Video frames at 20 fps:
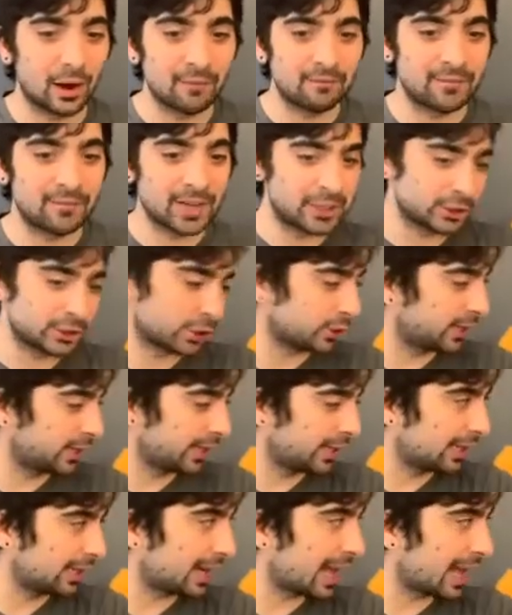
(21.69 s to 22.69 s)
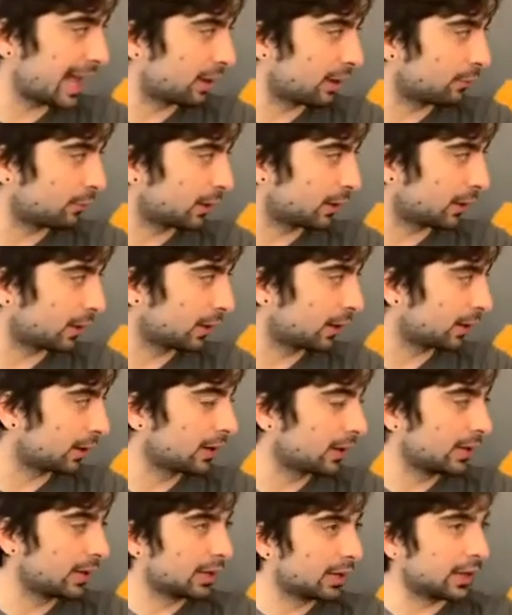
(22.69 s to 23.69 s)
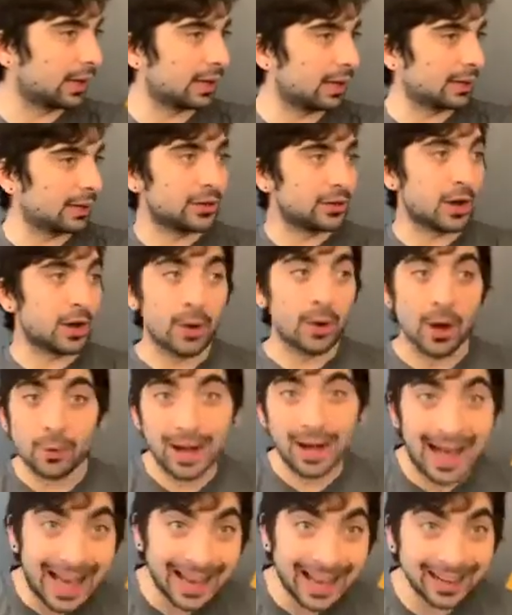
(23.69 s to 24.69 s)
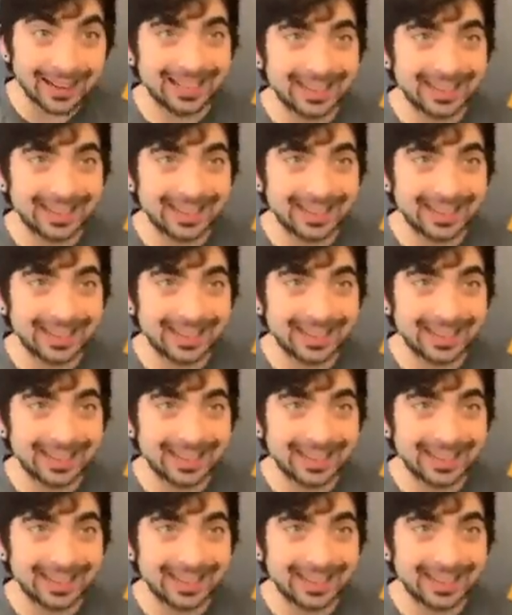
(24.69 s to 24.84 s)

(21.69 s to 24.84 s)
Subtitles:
featured in our no-ho hat.